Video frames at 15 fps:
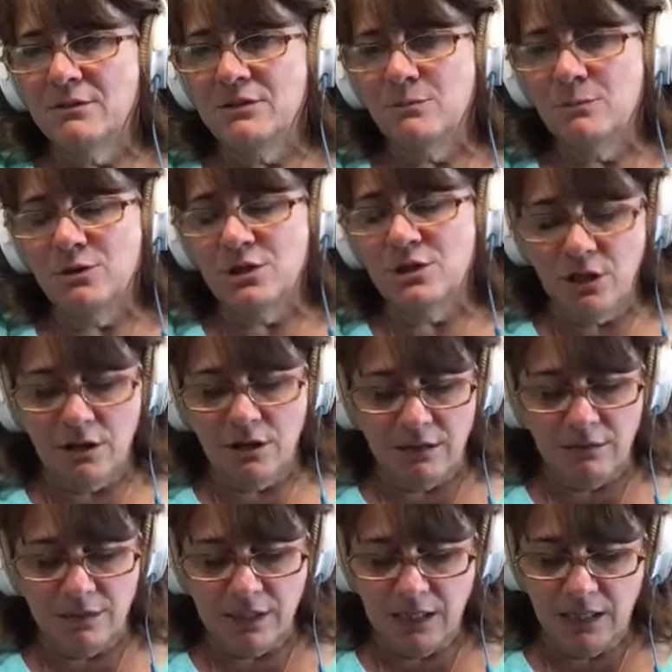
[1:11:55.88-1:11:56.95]
when you were just talking,
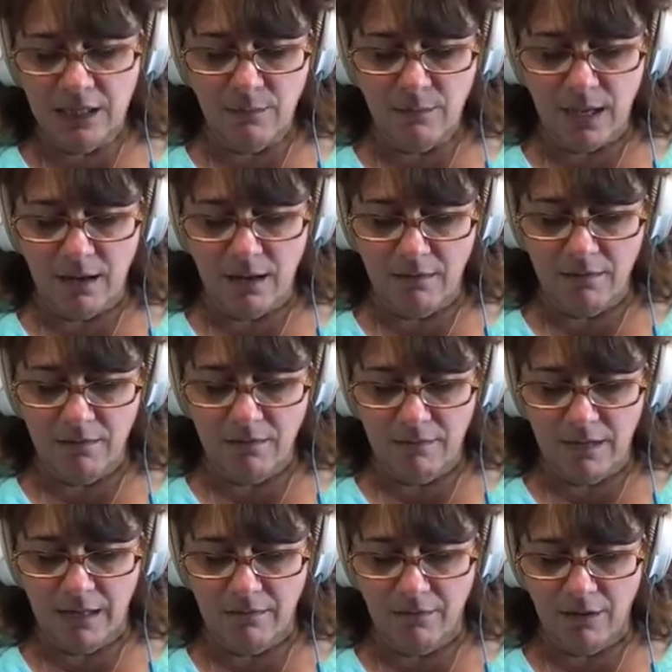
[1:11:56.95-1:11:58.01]
I was thinking about
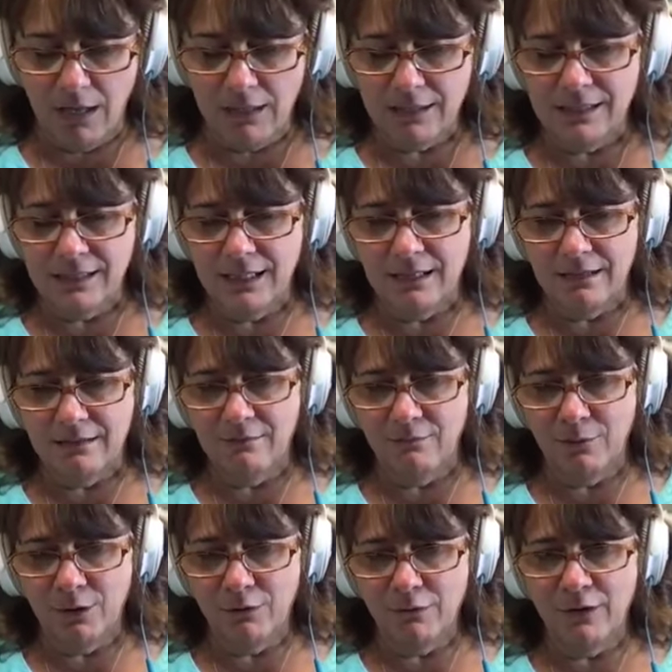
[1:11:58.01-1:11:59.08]
God said
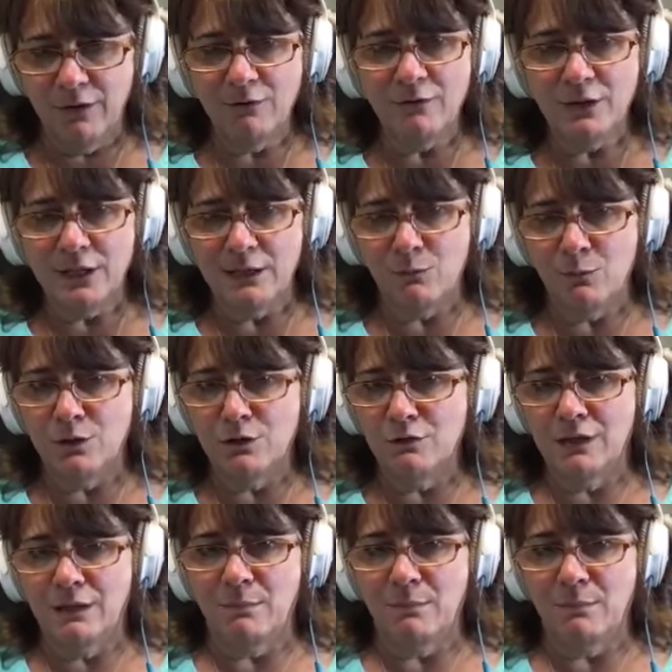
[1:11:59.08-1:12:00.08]
we're fearfully and wonderfully